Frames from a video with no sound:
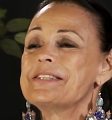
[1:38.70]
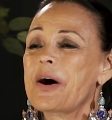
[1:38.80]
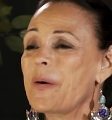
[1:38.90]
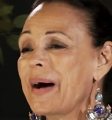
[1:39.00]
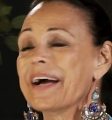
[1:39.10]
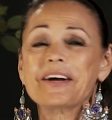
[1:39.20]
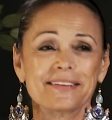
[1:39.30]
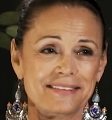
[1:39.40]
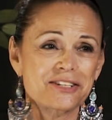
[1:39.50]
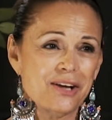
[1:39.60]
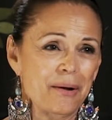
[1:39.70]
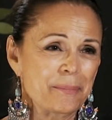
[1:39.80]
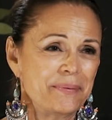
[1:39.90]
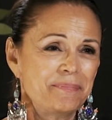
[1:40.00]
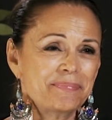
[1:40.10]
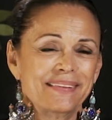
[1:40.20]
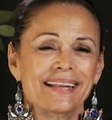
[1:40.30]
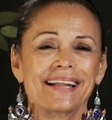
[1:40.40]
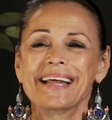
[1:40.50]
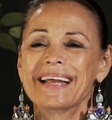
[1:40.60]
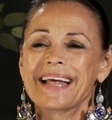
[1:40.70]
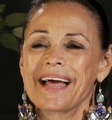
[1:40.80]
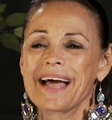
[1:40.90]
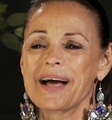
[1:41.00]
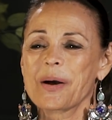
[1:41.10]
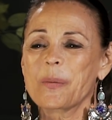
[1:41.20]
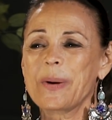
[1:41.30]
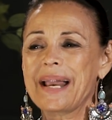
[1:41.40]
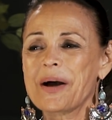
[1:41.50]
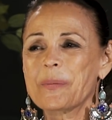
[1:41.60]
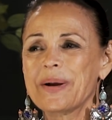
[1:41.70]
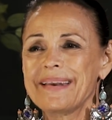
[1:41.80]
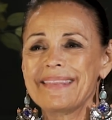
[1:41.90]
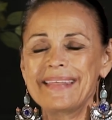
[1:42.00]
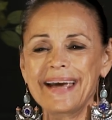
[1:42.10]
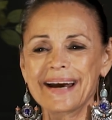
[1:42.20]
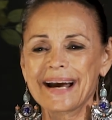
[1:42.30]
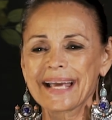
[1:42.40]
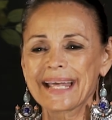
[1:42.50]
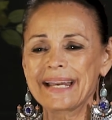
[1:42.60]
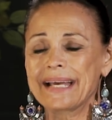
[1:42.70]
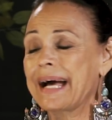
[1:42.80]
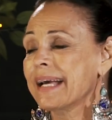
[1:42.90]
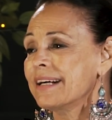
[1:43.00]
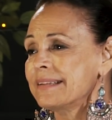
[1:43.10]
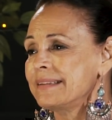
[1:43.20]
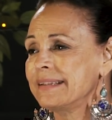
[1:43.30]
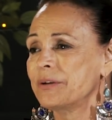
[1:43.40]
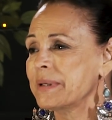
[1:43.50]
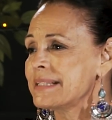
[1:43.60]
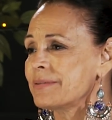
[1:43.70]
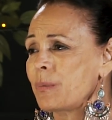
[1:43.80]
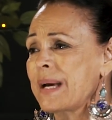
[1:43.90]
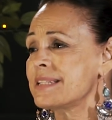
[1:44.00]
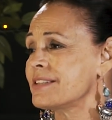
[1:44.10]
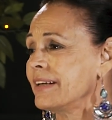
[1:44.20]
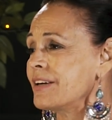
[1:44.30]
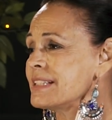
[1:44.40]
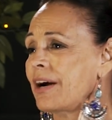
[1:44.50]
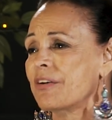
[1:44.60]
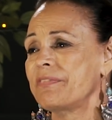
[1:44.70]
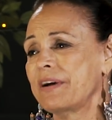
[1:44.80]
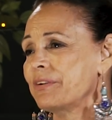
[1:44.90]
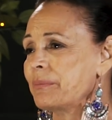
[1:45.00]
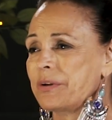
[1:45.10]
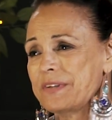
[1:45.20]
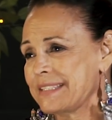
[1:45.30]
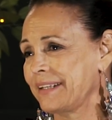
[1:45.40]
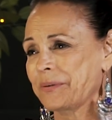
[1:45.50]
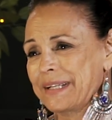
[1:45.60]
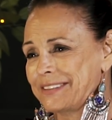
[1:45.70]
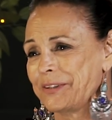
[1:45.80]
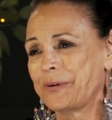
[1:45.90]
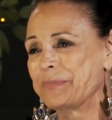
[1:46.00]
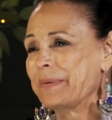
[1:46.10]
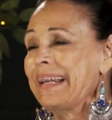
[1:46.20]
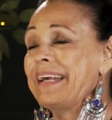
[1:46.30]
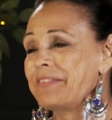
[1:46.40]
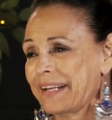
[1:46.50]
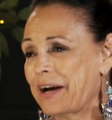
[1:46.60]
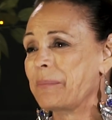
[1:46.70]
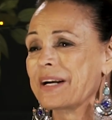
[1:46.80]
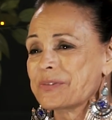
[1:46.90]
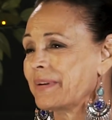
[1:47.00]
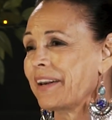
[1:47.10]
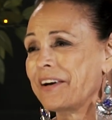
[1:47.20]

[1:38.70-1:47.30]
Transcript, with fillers: so I got the job. When I went there, I had I heard in Greece Western. It was our favorite movies in Greece. You won't believe it how much we